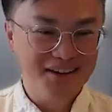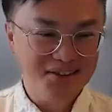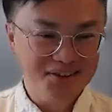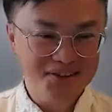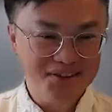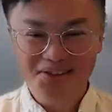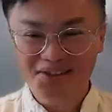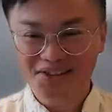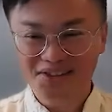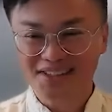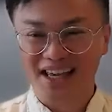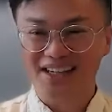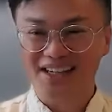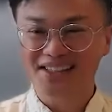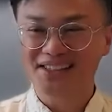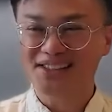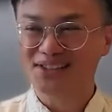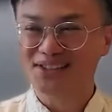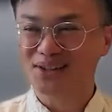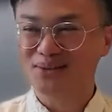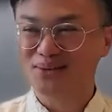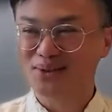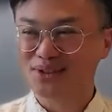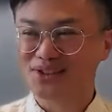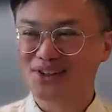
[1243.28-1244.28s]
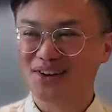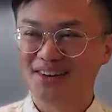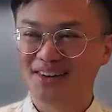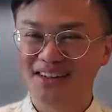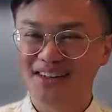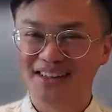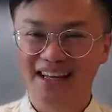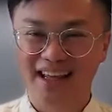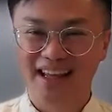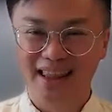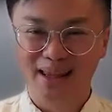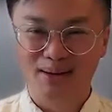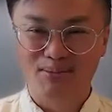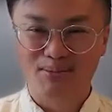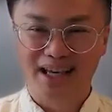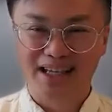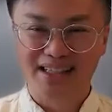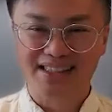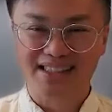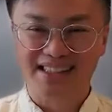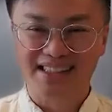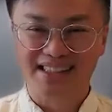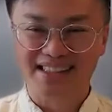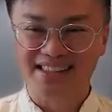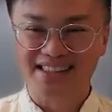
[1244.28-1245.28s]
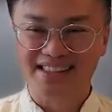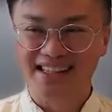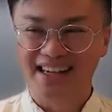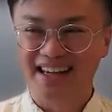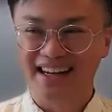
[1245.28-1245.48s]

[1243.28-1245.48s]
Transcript: new use cases almost on a daily basis.